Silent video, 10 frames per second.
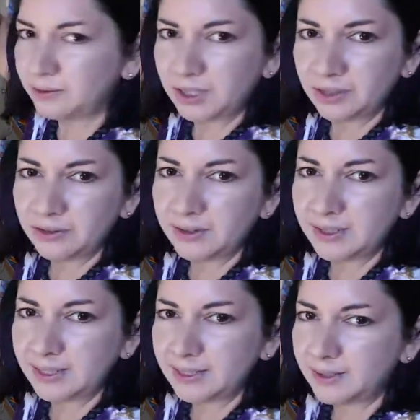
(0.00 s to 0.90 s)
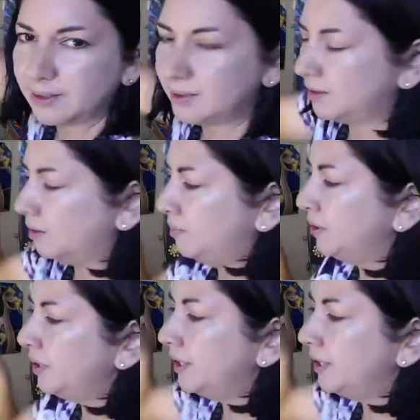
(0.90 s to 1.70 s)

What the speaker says: so you see it's a bird,